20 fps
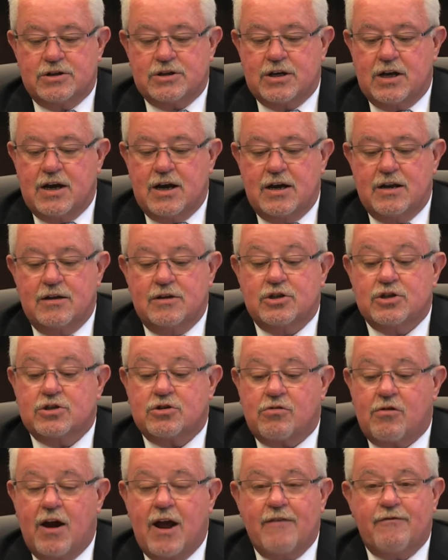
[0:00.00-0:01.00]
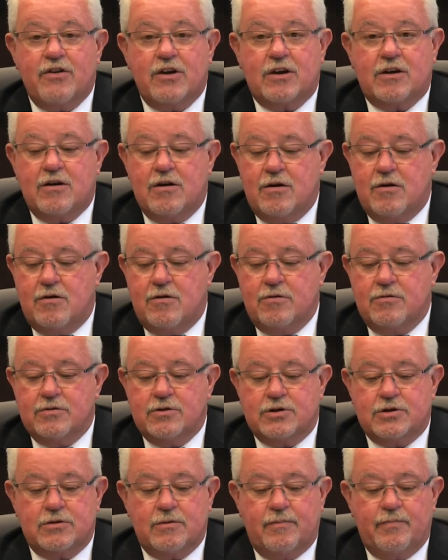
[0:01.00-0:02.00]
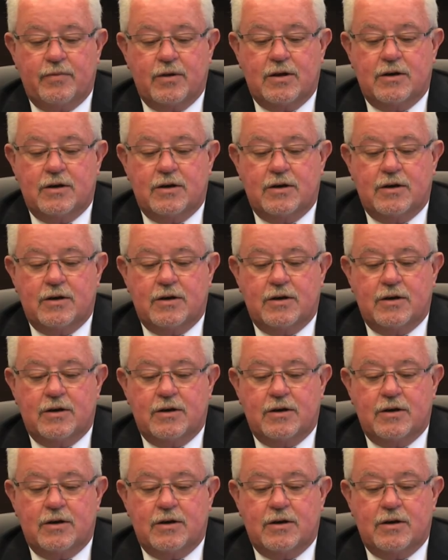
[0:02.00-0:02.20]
signage, traffic cones,